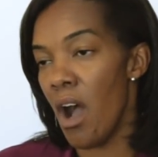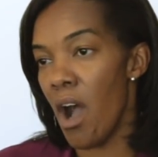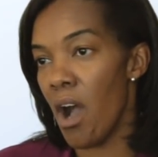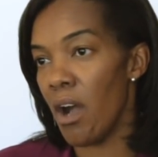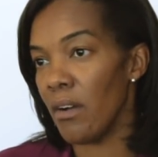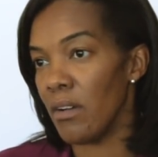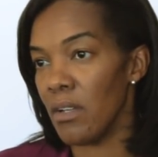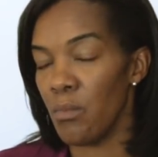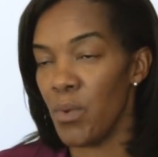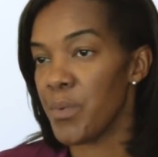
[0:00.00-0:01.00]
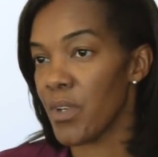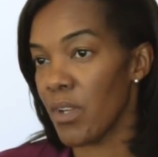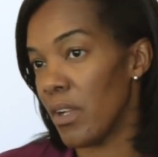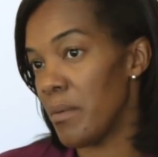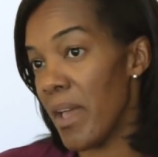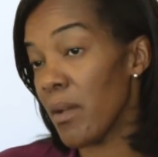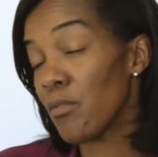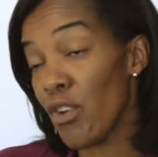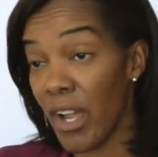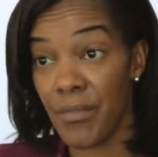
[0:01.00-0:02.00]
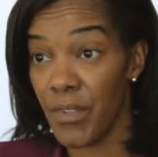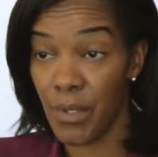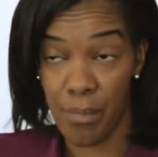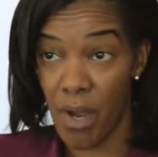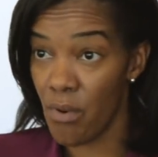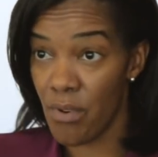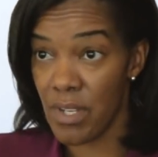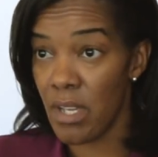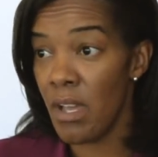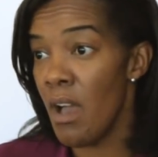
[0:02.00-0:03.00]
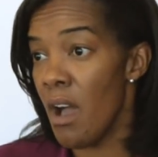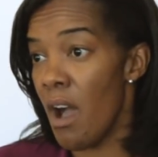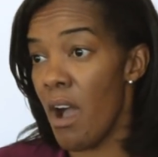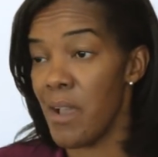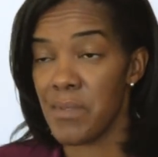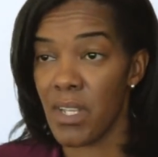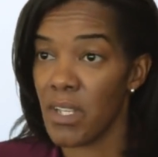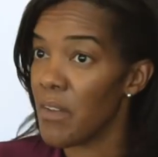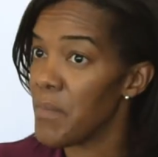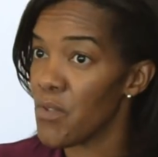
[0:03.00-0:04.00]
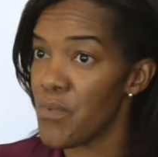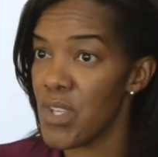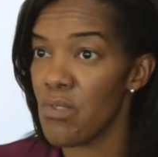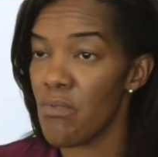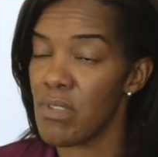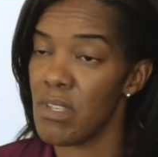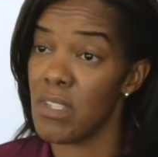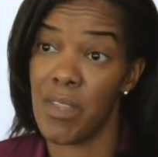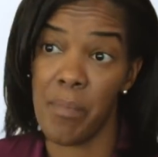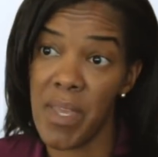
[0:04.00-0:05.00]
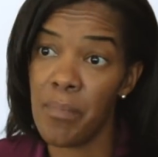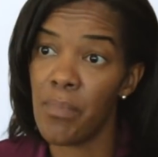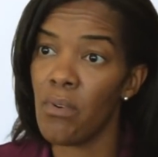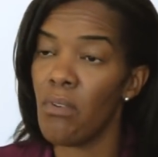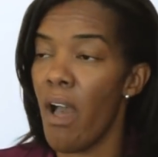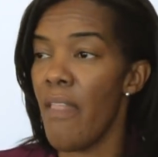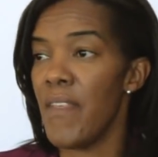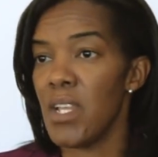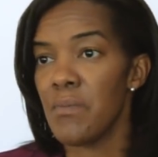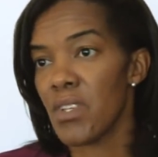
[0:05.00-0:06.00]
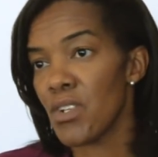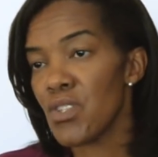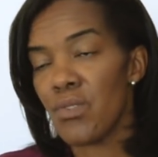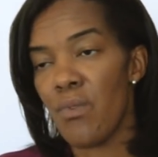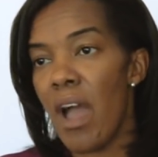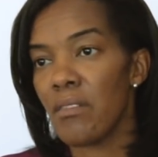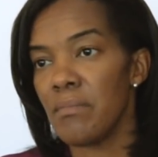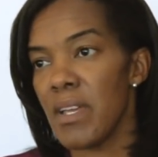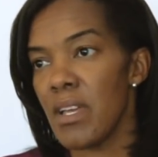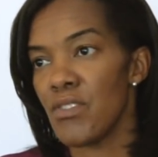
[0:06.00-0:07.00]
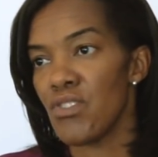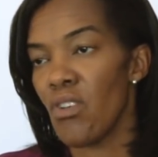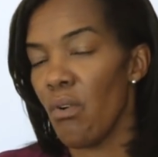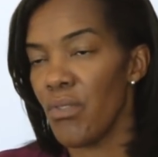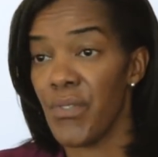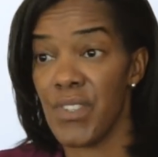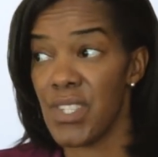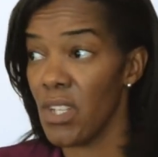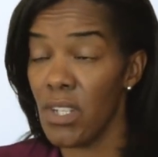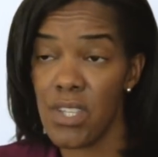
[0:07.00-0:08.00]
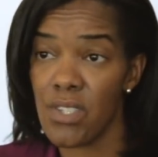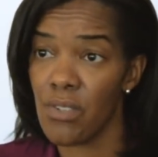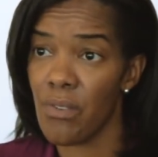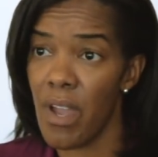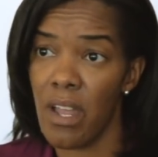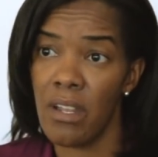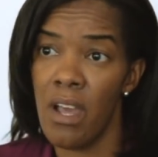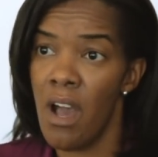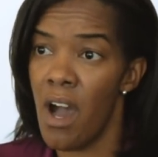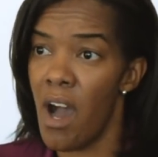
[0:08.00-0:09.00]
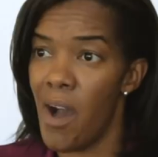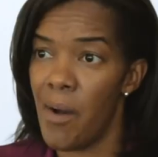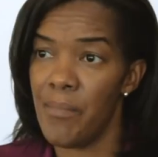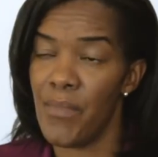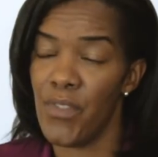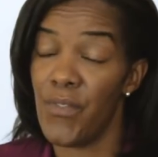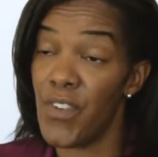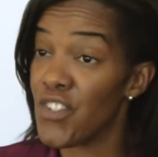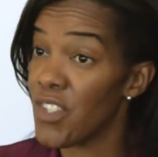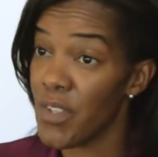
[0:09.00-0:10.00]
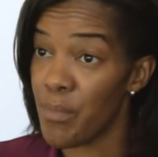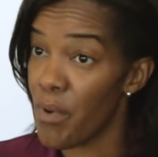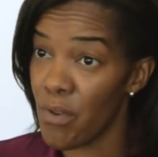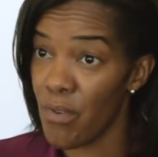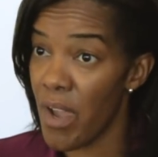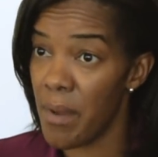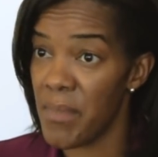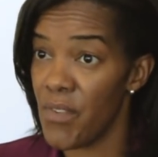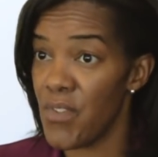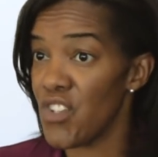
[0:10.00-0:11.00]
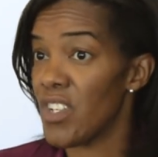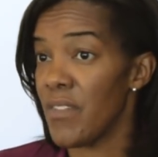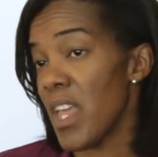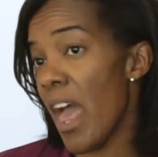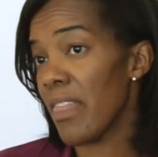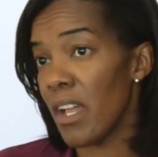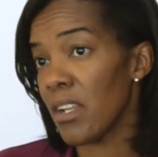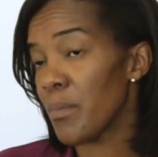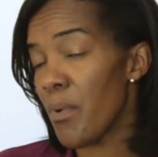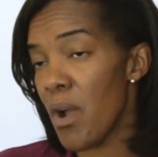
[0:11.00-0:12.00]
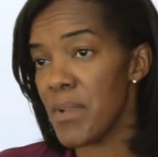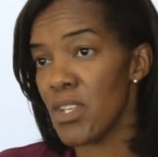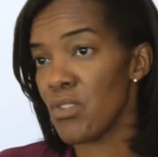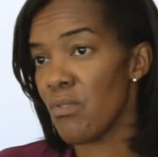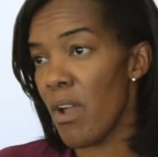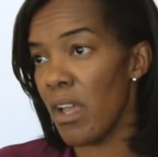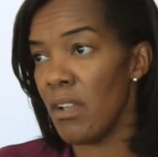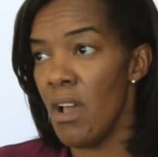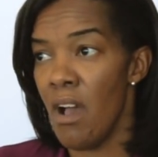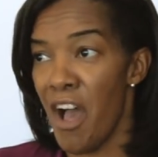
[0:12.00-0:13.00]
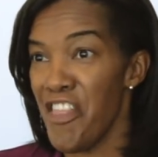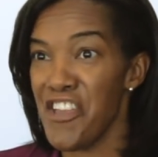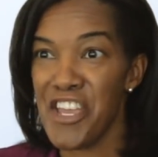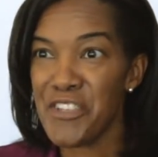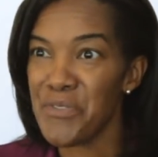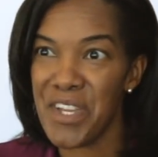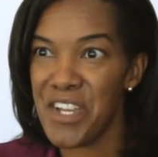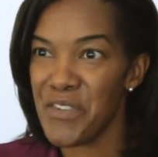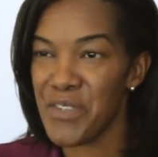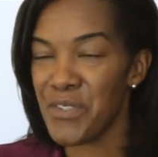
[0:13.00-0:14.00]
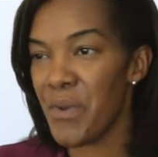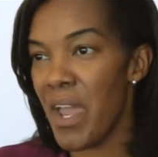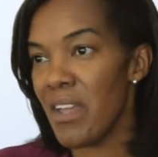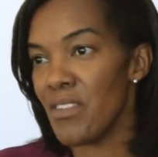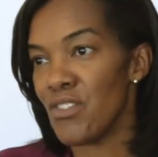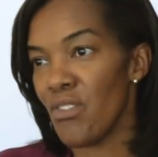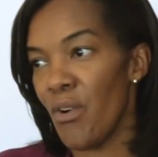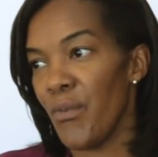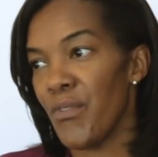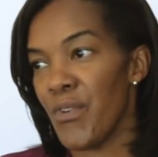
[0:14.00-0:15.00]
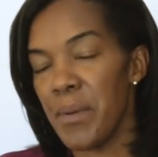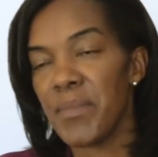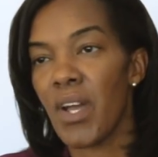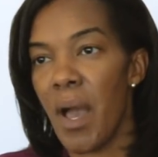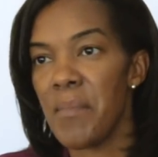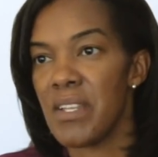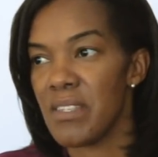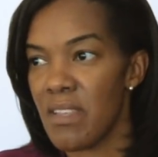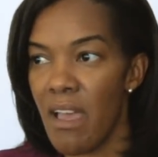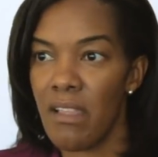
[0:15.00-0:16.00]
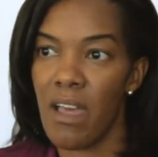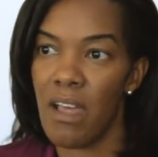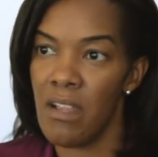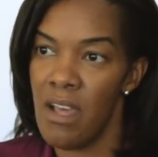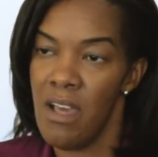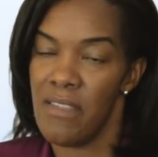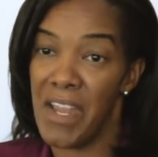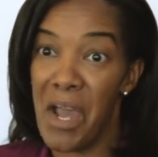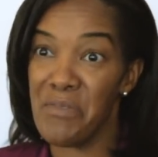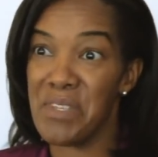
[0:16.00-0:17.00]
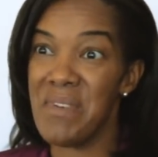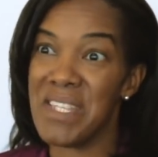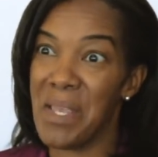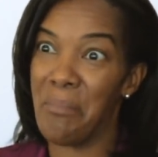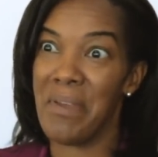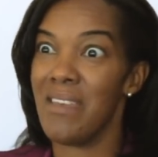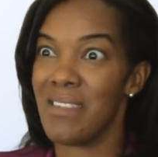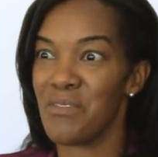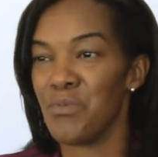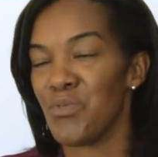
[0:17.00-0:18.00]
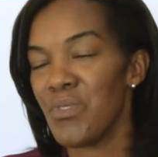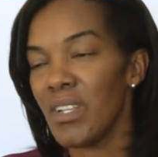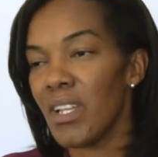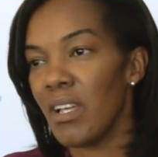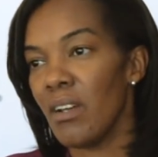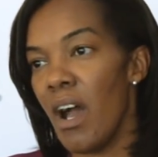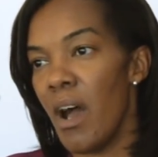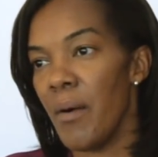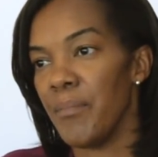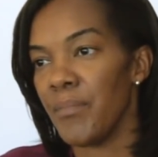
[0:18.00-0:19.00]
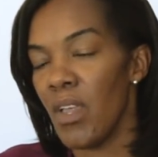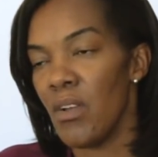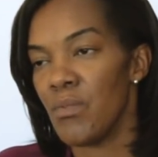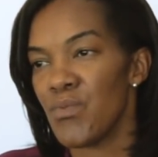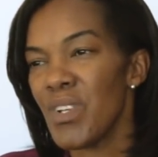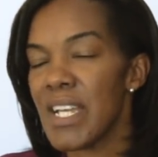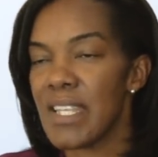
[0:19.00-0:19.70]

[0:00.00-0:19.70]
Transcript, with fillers: uh, we were going to make track and field a priority. Uh, he was going to give me the resources and the people, and then he was going to surround me. And so the facilities are great. Um, the vision of the program and the vision of the athletic department is great. Uh, the history here is great. And so for him to come in and say that, that I was a missing piece was really, um, was really